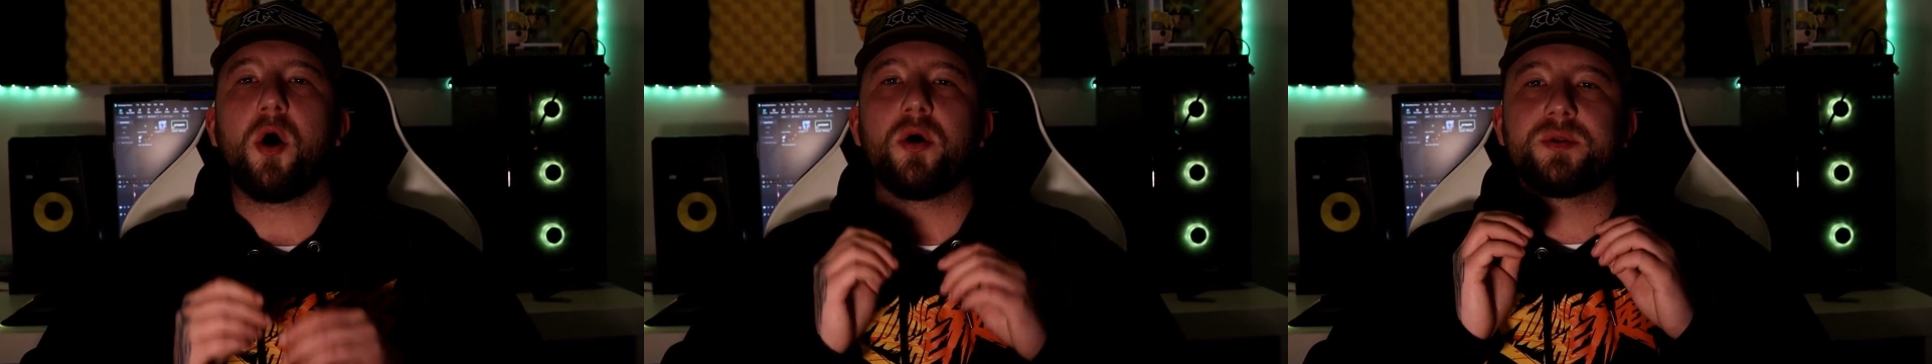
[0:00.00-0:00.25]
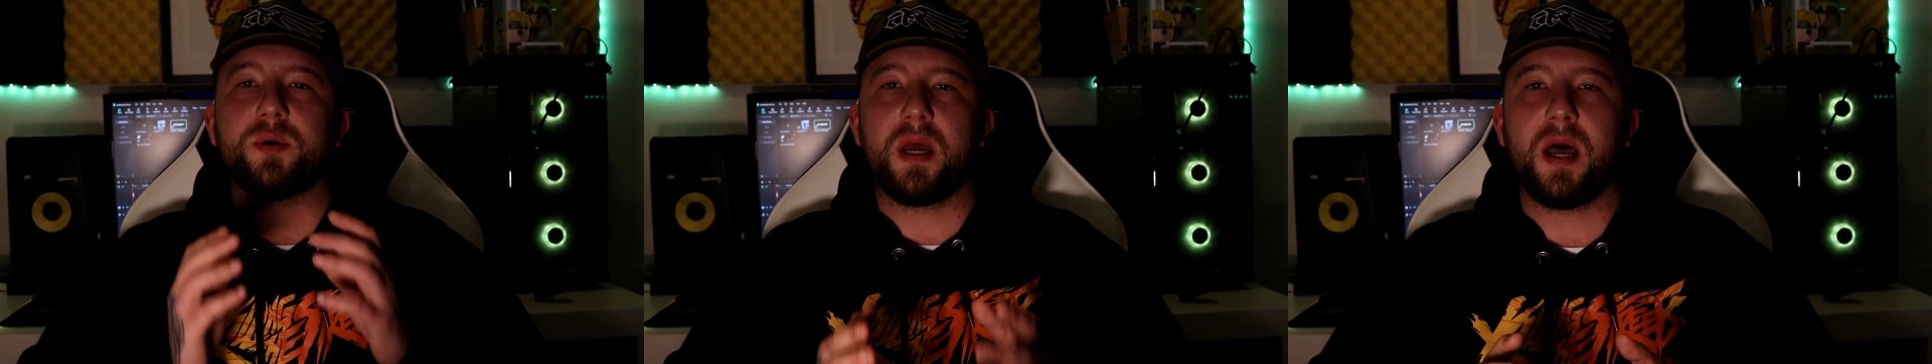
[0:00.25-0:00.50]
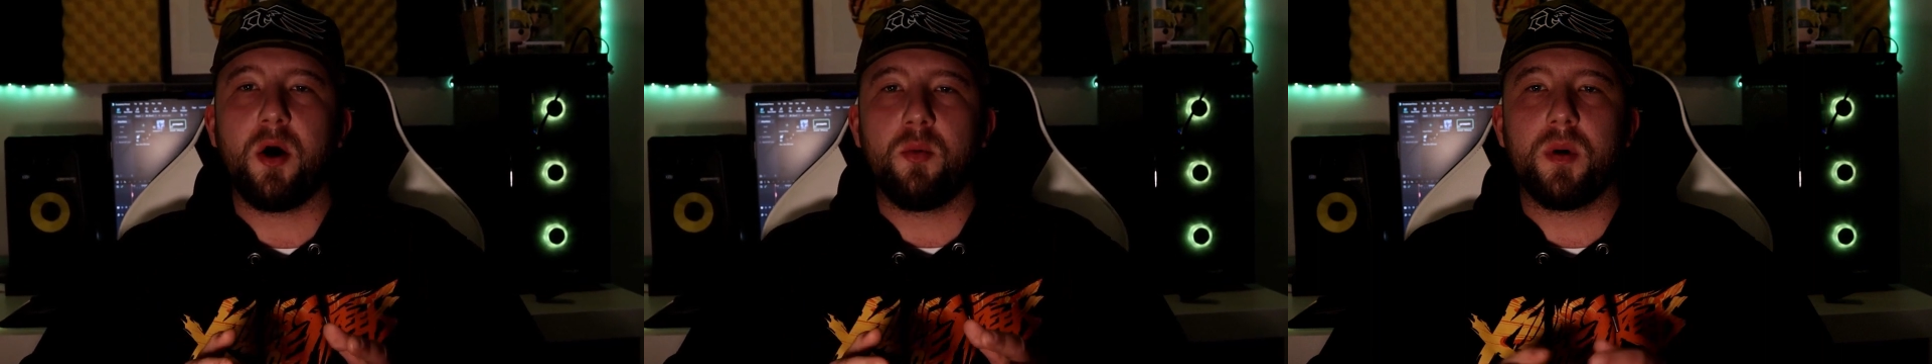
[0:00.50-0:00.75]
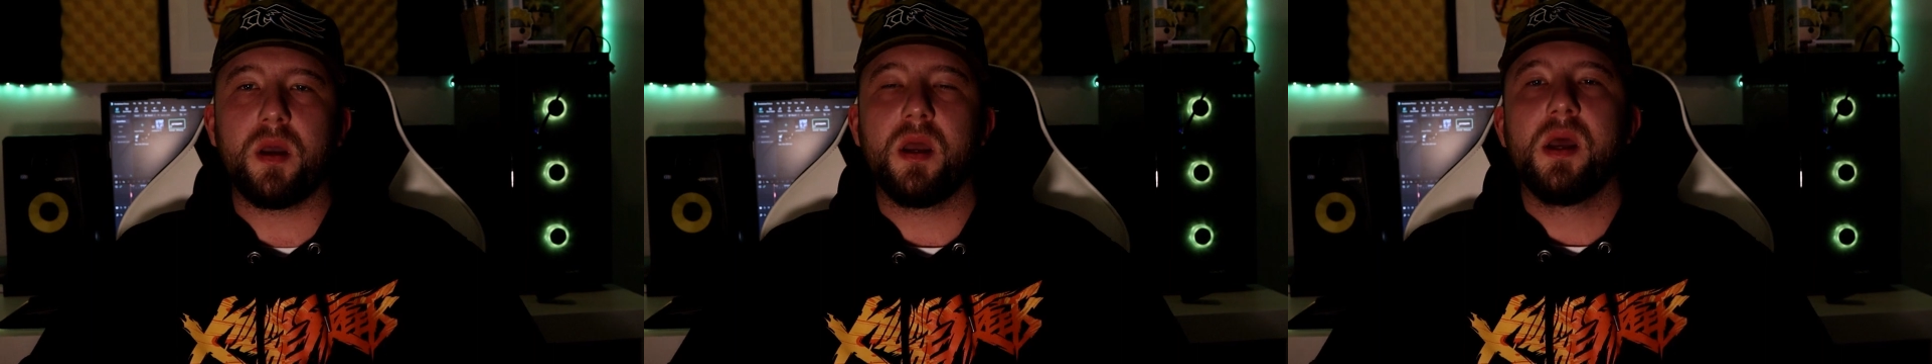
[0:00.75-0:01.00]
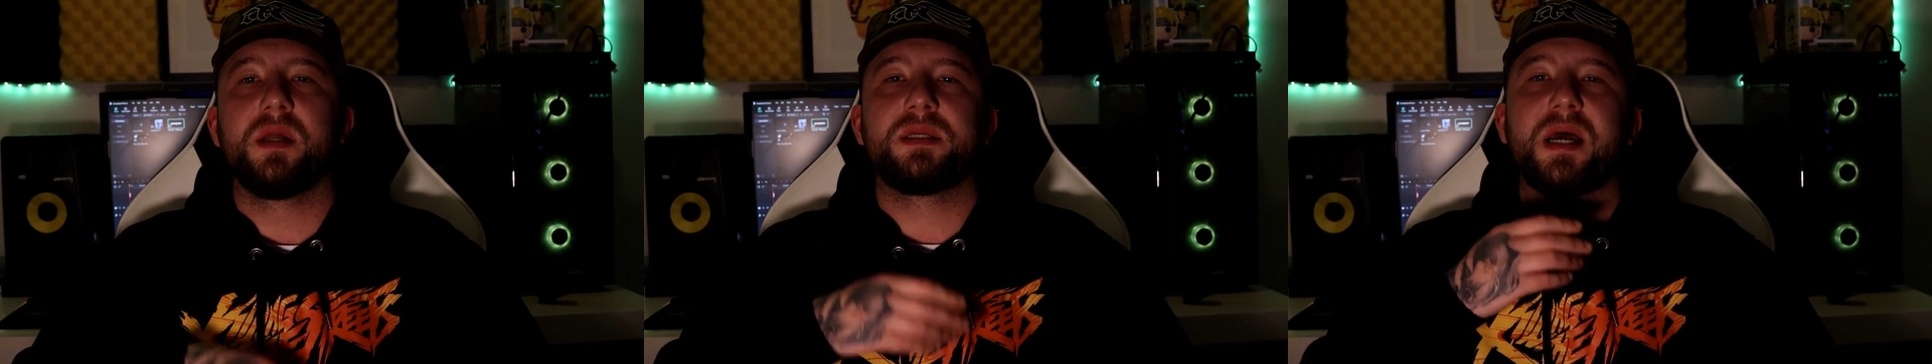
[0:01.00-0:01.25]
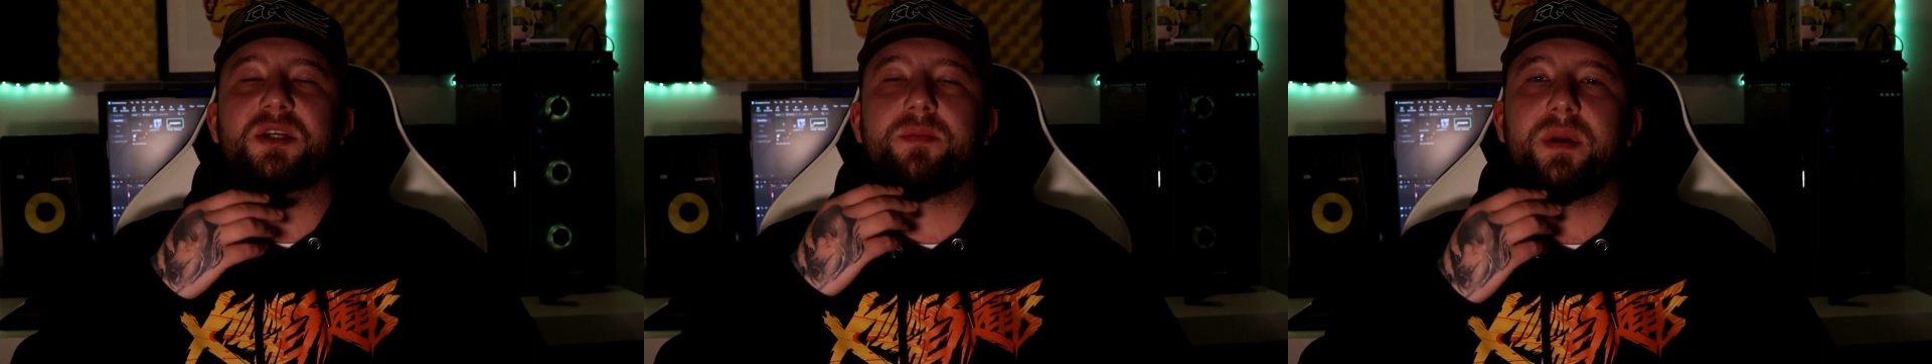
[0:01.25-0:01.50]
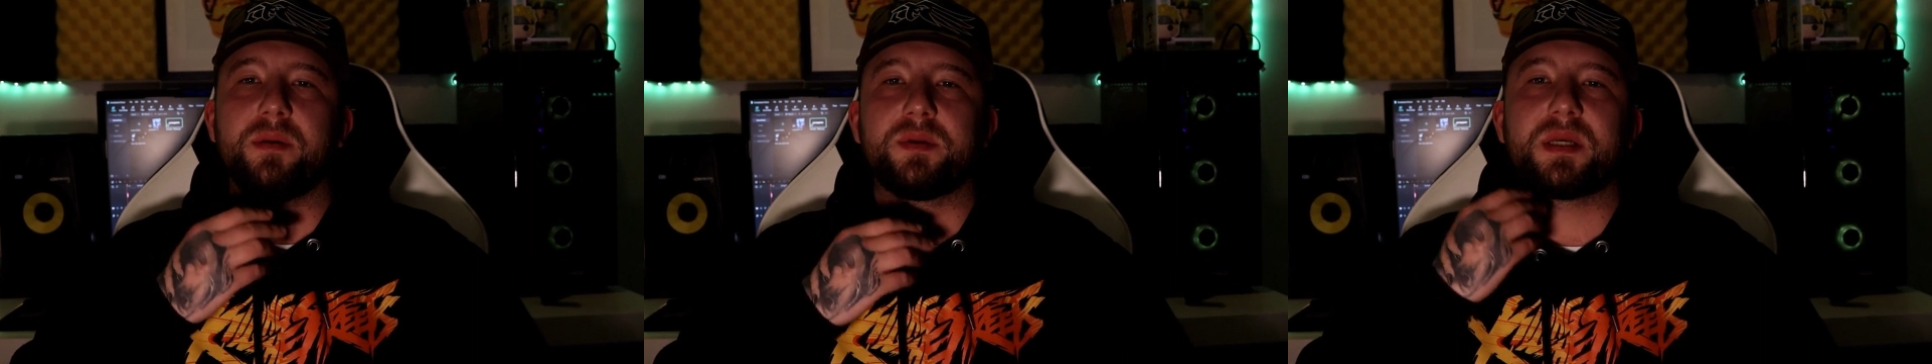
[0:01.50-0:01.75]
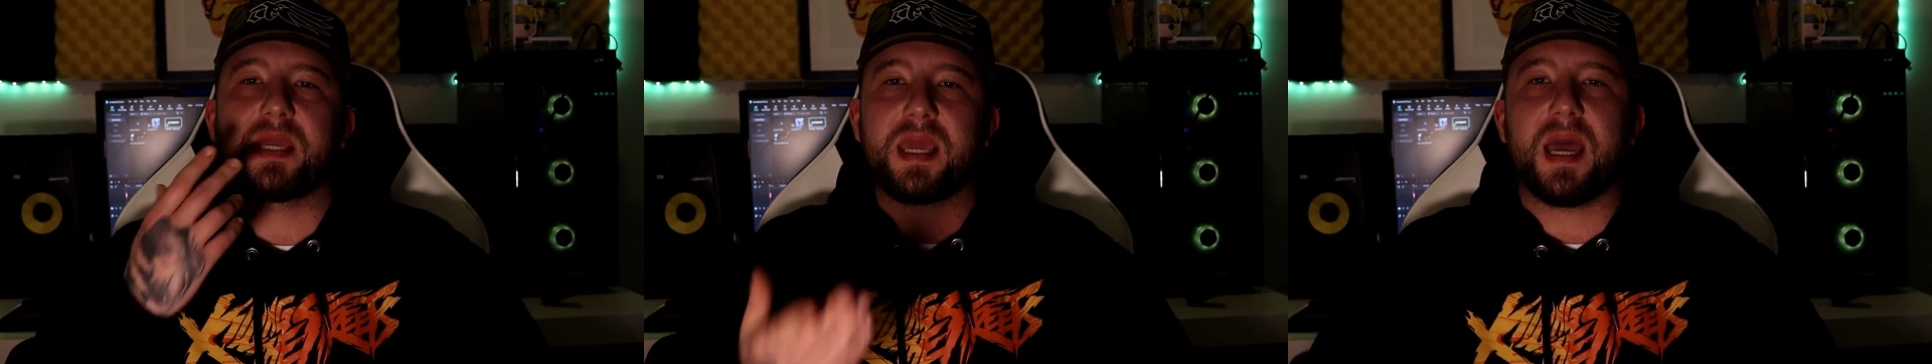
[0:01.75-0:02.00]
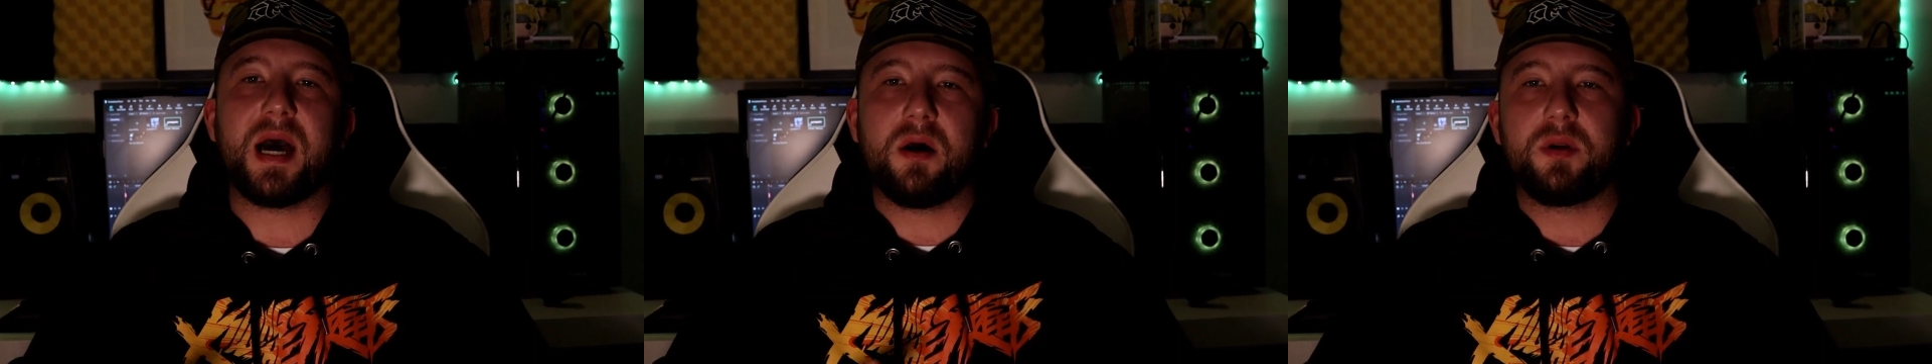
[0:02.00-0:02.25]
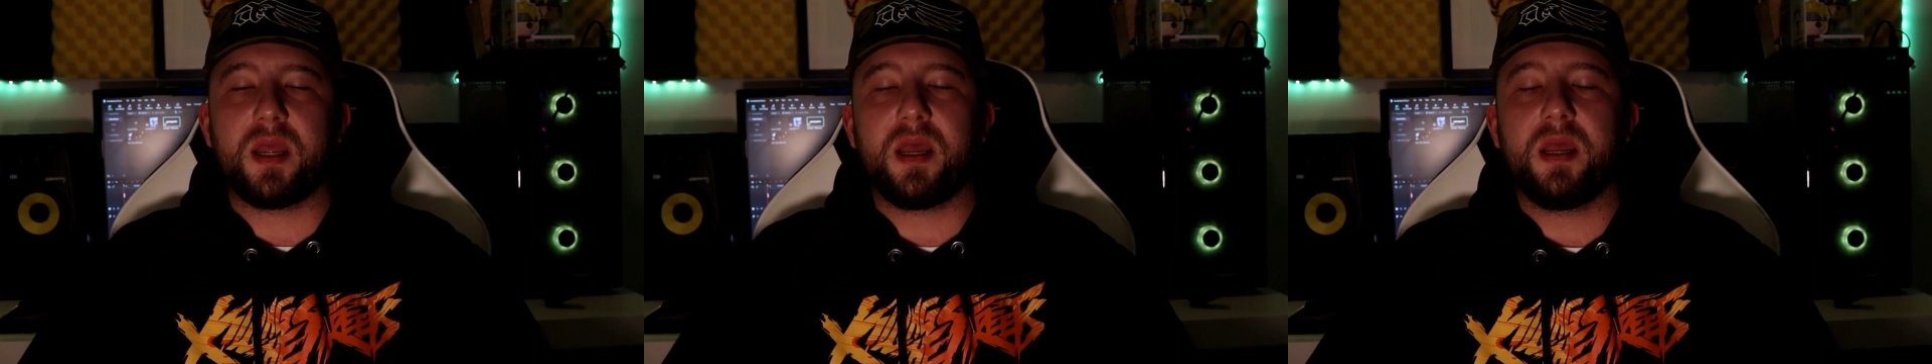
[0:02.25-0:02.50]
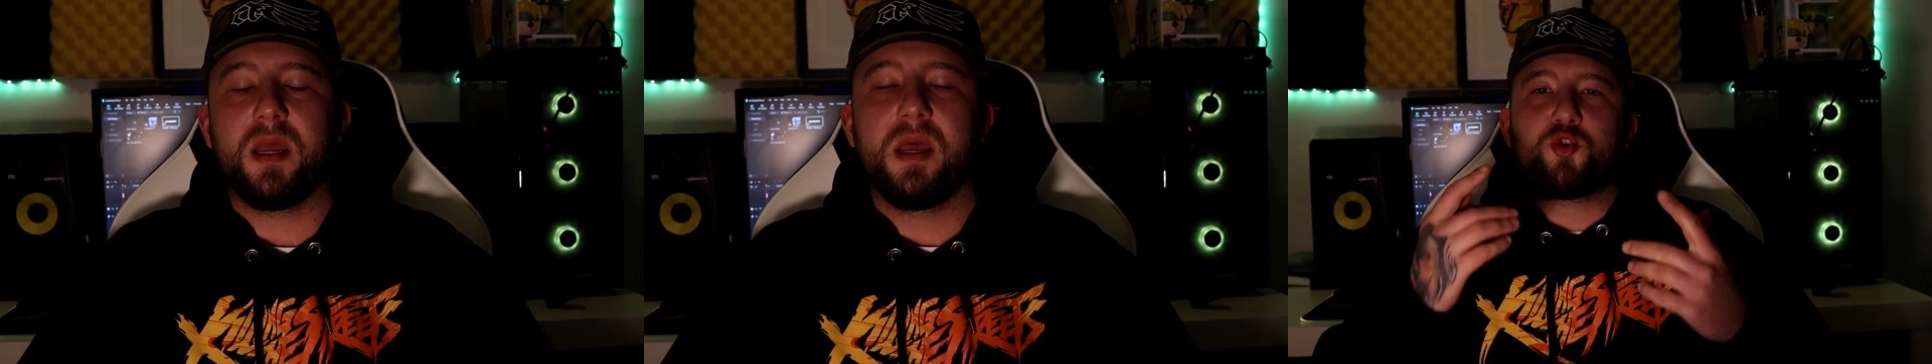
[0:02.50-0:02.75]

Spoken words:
onto a helmet to actually be able to get out there.